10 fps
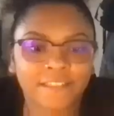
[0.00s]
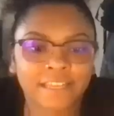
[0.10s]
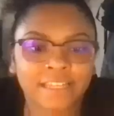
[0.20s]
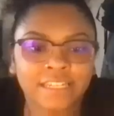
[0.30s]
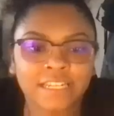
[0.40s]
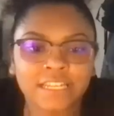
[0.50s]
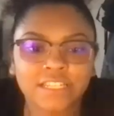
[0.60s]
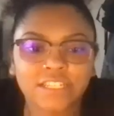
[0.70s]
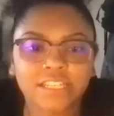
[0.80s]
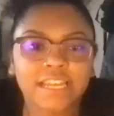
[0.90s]
that.
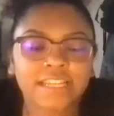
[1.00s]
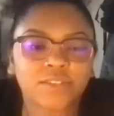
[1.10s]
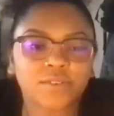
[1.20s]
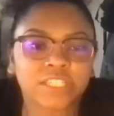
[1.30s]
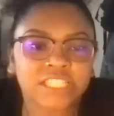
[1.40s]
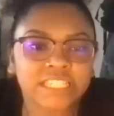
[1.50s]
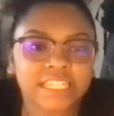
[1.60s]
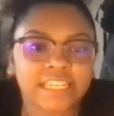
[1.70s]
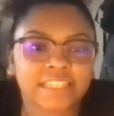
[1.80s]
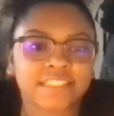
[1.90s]
So the next question
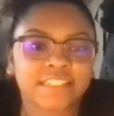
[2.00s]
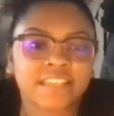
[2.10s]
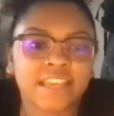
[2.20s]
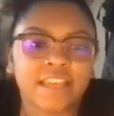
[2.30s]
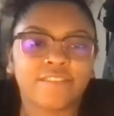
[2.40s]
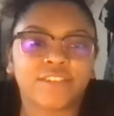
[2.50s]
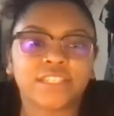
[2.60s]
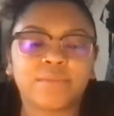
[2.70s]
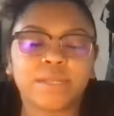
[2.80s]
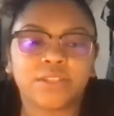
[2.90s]
is, for
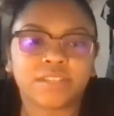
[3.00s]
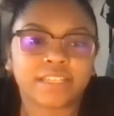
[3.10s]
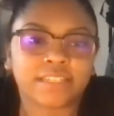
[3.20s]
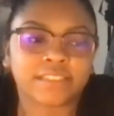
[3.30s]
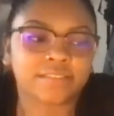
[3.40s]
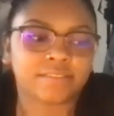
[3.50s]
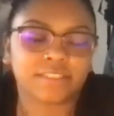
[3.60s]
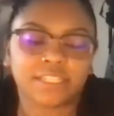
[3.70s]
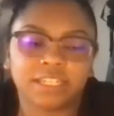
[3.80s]
someone looking in,